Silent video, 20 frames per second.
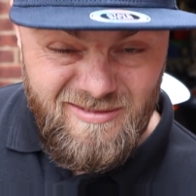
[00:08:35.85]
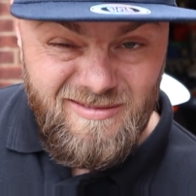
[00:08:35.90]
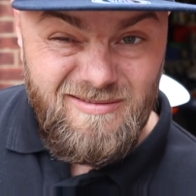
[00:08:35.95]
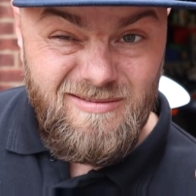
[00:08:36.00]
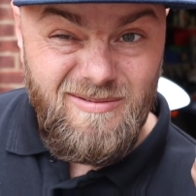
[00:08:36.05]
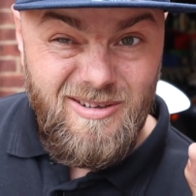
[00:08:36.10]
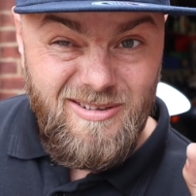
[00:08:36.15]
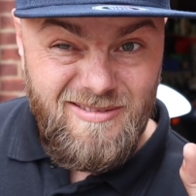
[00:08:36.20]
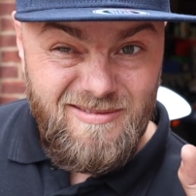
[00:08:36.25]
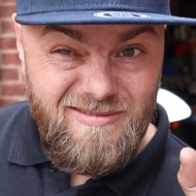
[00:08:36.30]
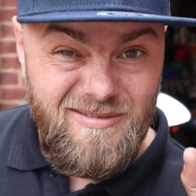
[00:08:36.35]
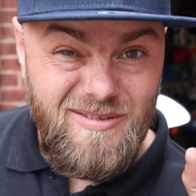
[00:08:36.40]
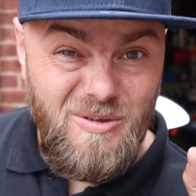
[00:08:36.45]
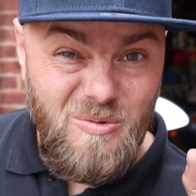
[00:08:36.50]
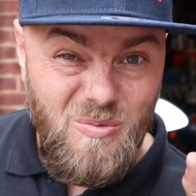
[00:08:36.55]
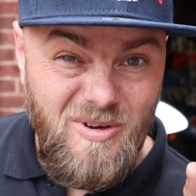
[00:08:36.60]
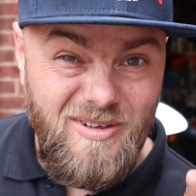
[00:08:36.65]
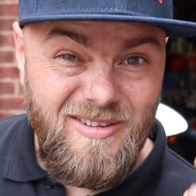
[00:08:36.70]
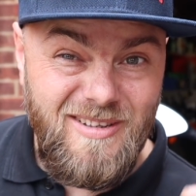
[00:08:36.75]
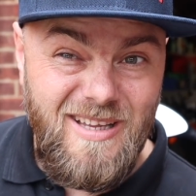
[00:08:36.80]
know, the
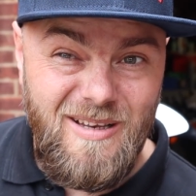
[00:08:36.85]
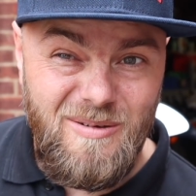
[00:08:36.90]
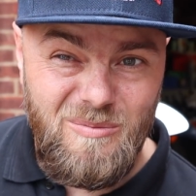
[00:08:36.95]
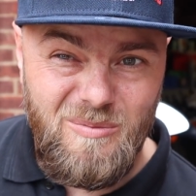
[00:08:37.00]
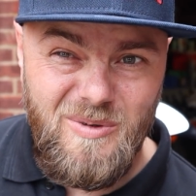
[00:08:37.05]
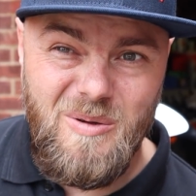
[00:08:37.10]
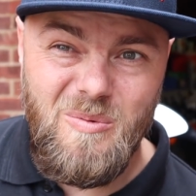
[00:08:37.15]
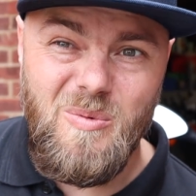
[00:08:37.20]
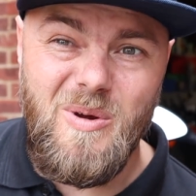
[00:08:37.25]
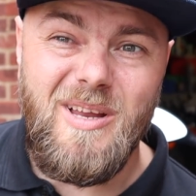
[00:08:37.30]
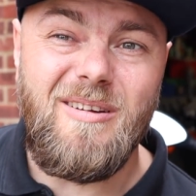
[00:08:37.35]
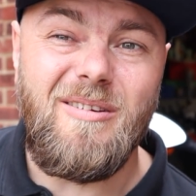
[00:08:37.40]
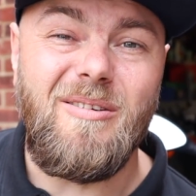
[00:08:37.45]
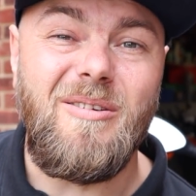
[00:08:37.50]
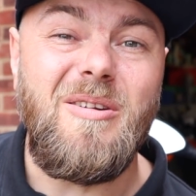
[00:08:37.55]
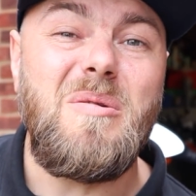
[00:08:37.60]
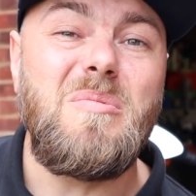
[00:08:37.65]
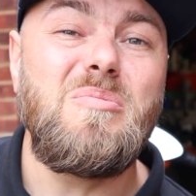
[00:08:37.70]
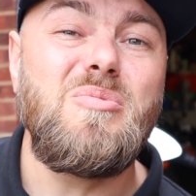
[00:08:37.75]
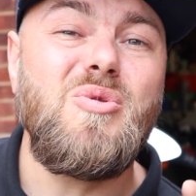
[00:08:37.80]
one that we went
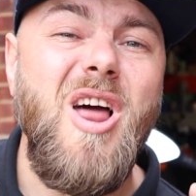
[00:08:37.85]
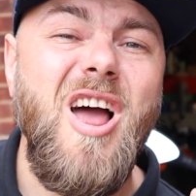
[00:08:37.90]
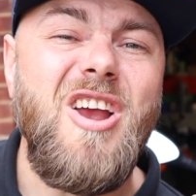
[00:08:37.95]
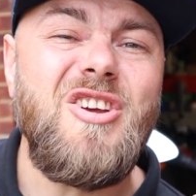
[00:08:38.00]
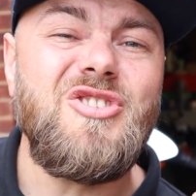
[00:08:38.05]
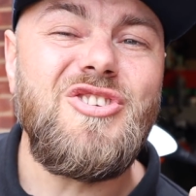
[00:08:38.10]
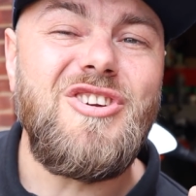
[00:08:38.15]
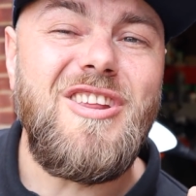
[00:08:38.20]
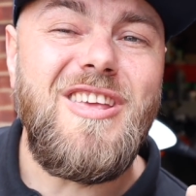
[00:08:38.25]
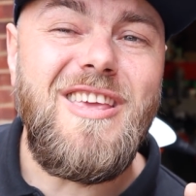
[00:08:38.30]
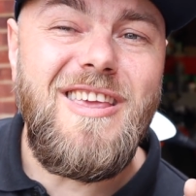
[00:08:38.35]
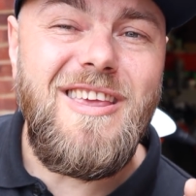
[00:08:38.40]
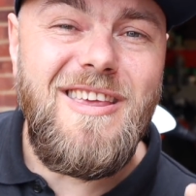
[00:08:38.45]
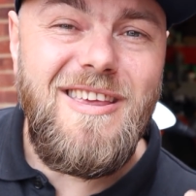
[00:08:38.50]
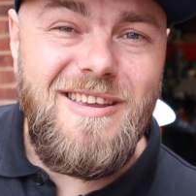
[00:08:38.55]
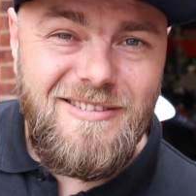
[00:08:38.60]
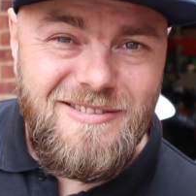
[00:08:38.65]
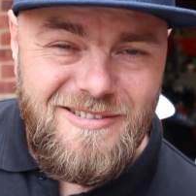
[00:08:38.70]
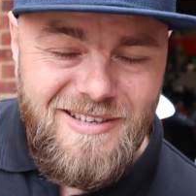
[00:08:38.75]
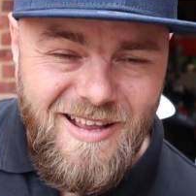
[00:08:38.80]
on a boulangerie
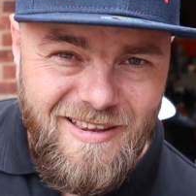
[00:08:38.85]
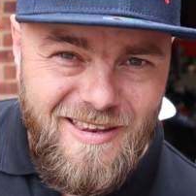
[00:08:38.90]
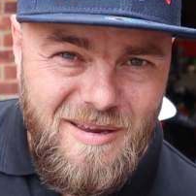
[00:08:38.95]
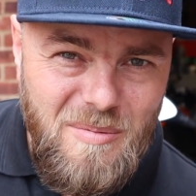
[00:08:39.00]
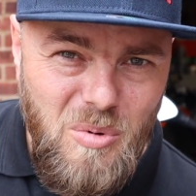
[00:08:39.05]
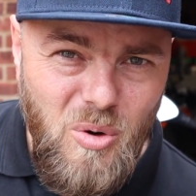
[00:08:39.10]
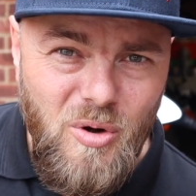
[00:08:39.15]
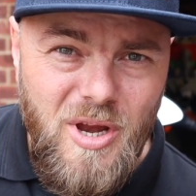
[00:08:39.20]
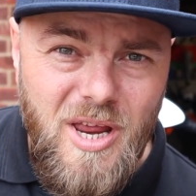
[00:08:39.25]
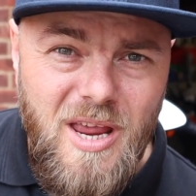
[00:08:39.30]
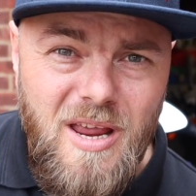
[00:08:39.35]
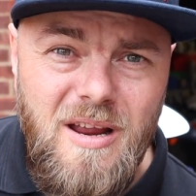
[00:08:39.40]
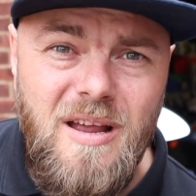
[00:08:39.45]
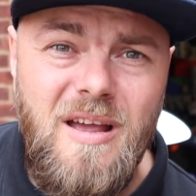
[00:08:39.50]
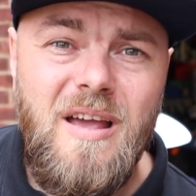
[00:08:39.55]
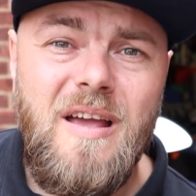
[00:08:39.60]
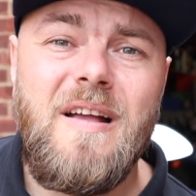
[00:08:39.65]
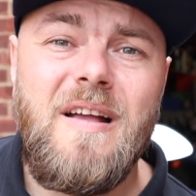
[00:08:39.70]
Sunday morning,